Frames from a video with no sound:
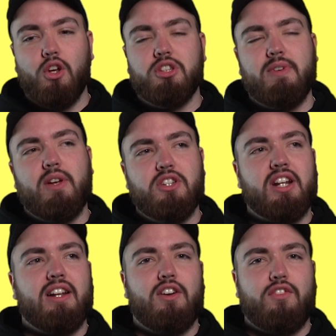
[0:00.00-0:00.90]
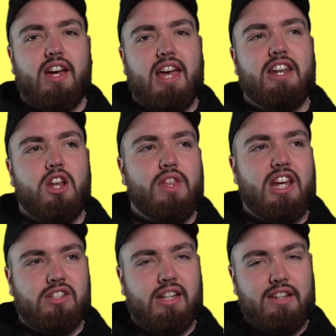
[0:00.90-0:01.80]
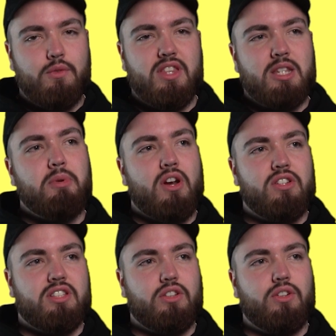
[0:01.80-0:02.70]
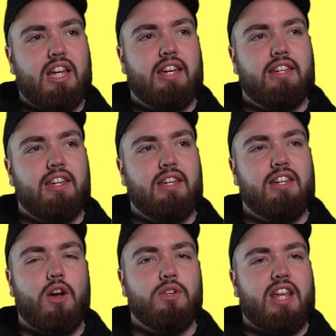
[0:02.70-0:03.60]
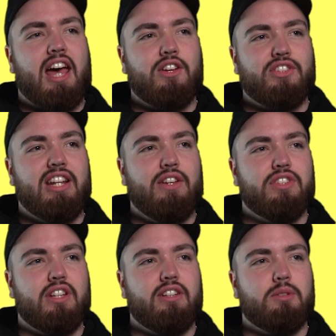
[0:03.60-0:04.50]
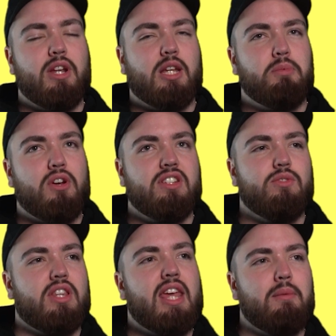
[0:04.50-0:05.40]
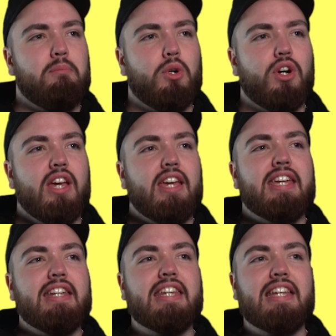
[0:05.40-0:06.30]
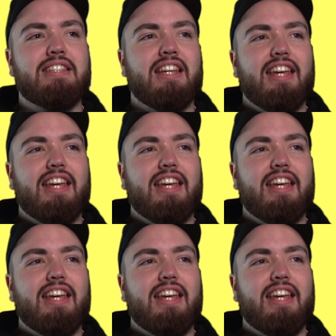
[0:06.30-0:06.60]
and also by the way, just to clarify, I know that he doesn't live with his parents still. Like he owns the house that he lives in. It's not like his parents live with him, but he needs